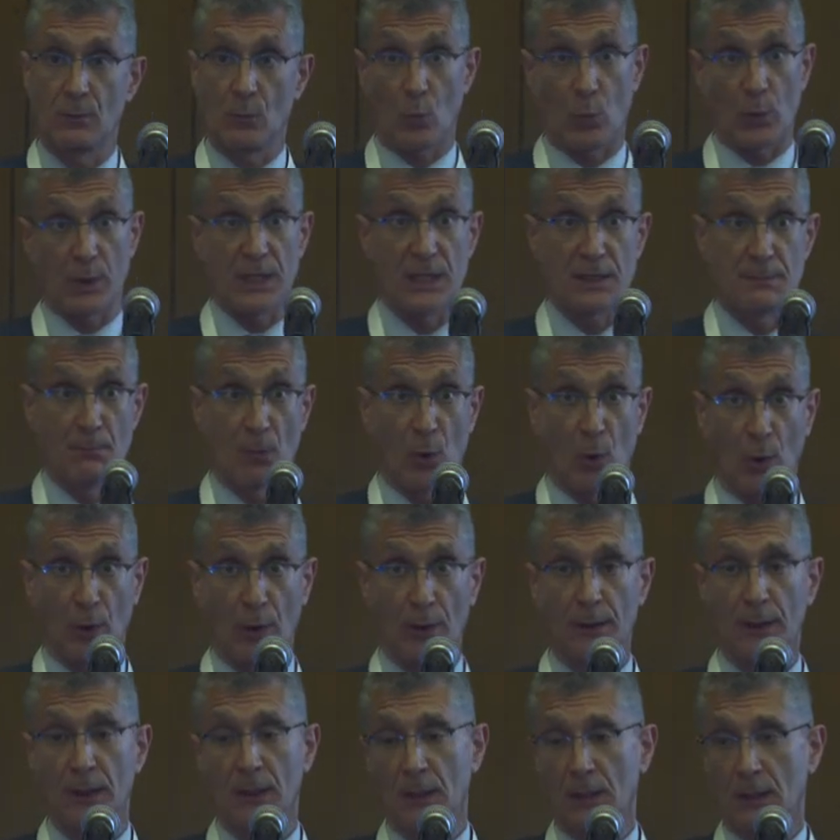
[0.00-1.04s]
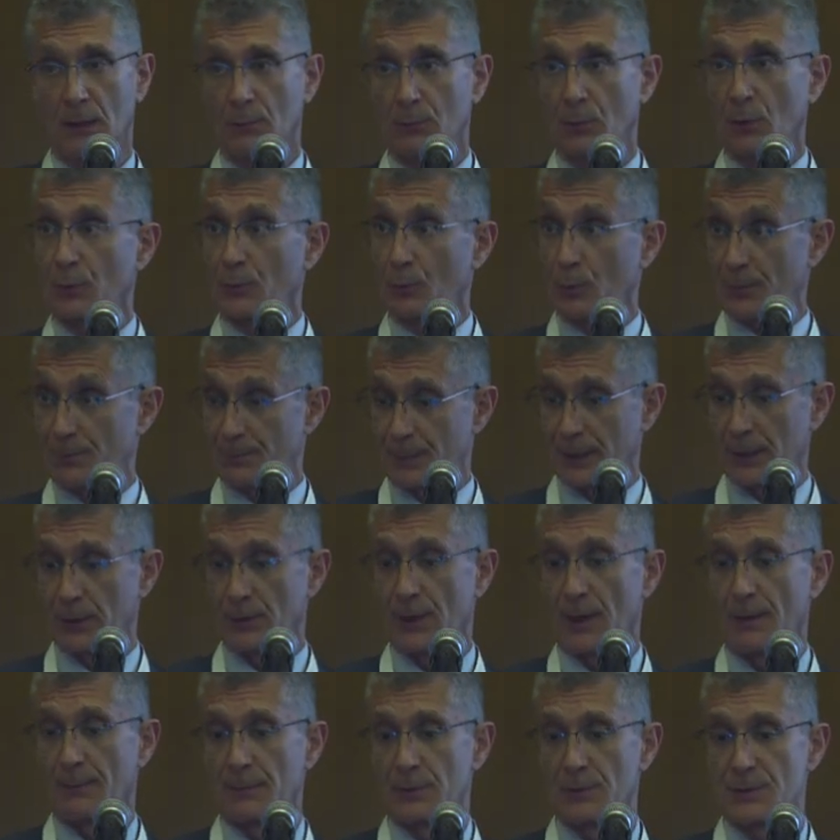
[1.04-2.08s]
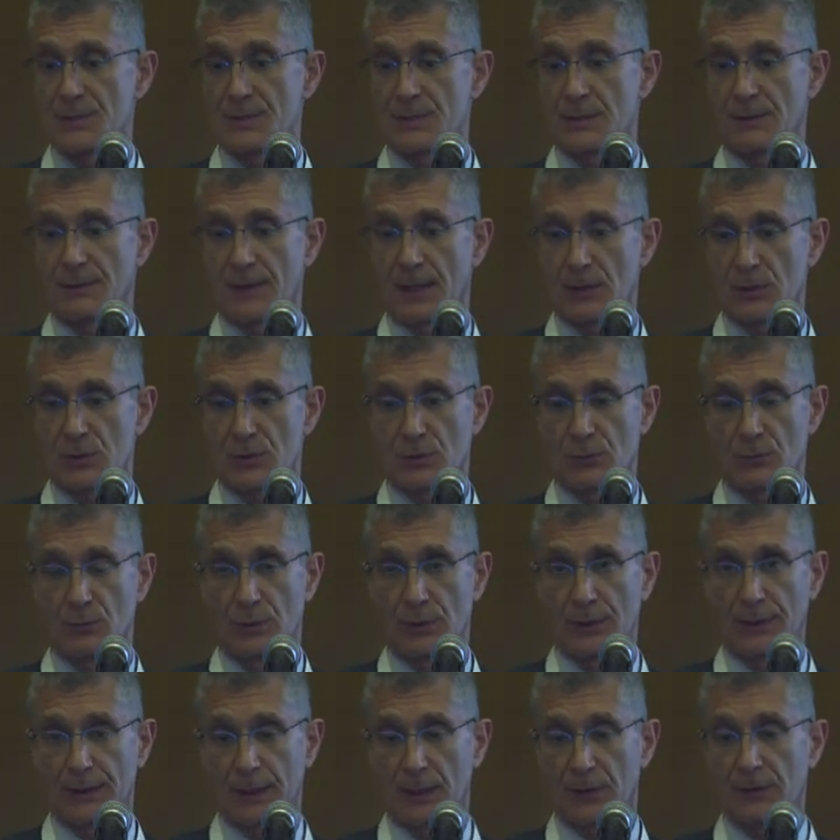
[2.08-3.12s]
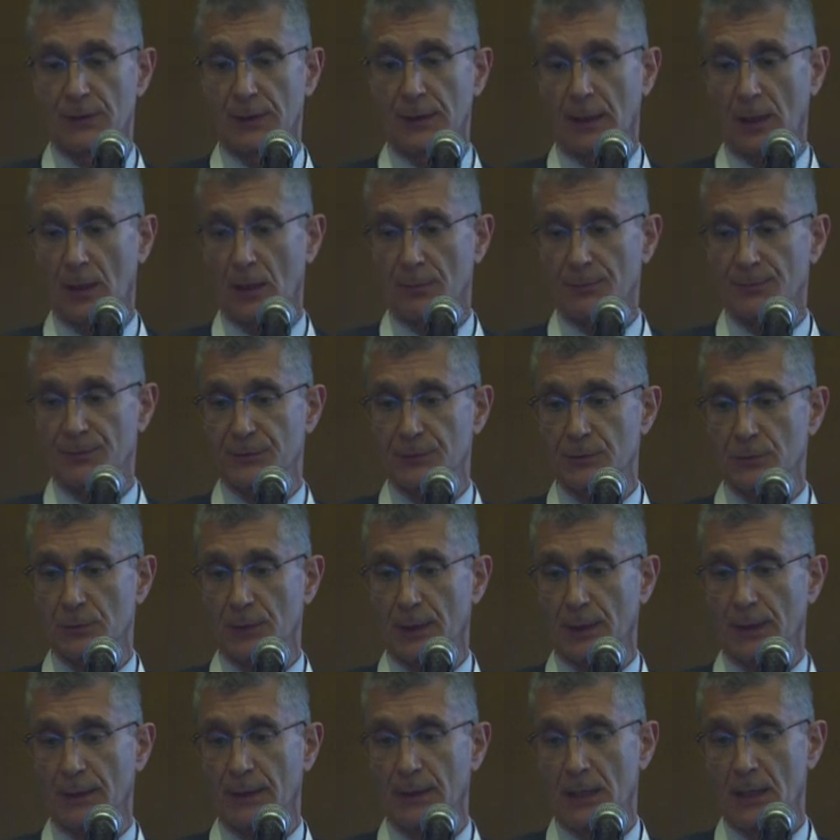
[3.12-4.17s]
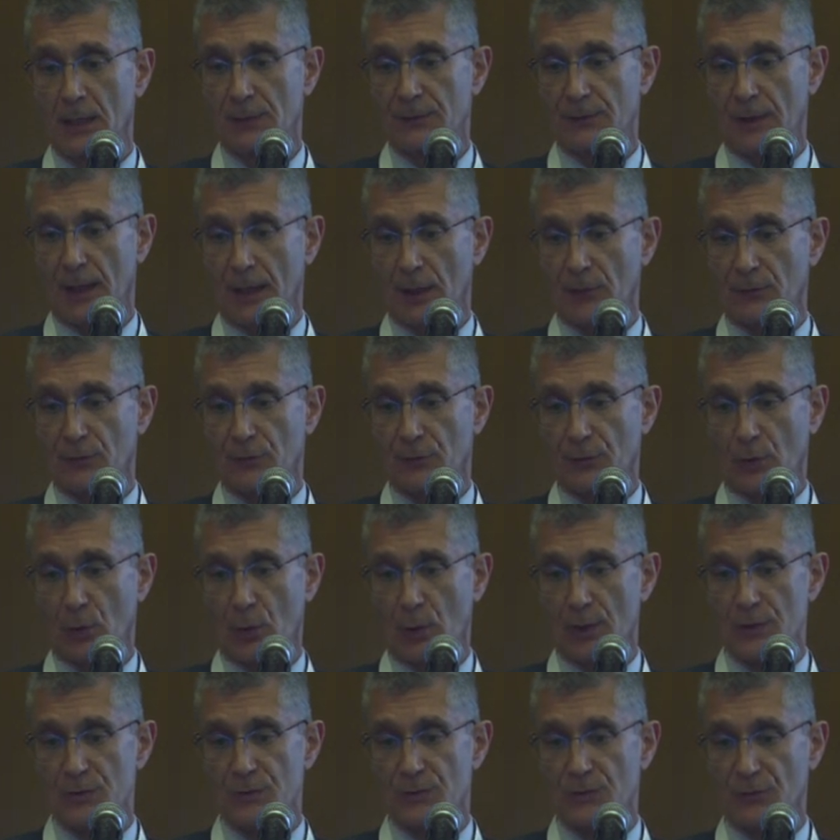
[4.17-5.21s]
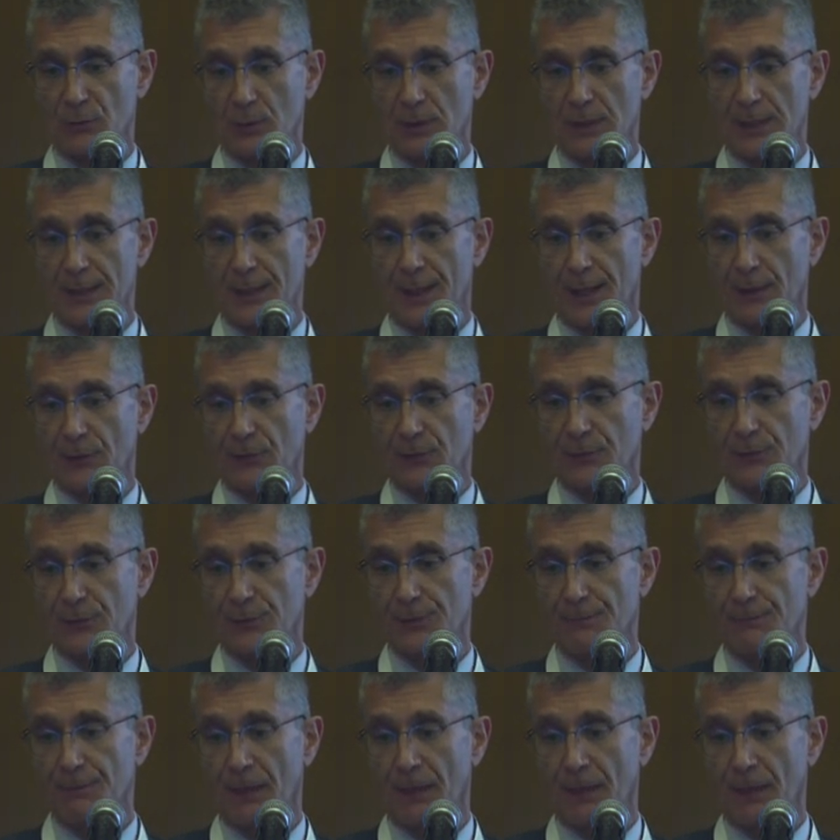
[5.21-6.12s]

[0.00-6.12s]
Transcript: We need more with bigger numbers, and that should really, I think, help to answer the questions we need answered.